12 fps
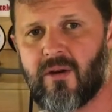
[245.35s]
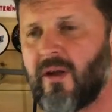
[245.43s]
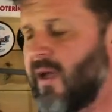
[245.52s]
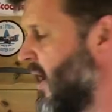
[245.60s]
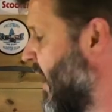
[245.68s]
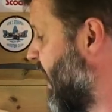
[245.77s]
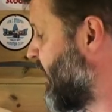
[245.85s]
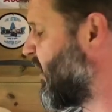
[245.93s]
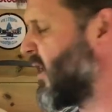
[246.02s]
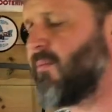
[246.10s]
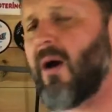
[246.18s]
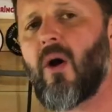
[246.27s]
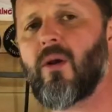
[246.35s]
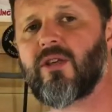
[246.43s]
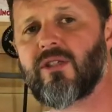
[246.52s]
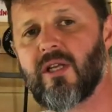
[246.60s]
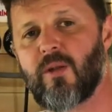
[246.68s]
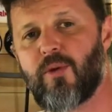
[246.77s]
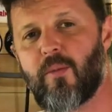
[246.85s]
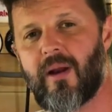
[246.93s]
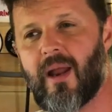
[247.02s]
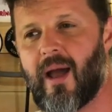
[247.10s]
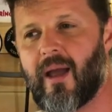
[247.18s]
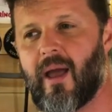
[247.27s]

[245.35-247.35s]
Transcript: And I think the imola is still probably,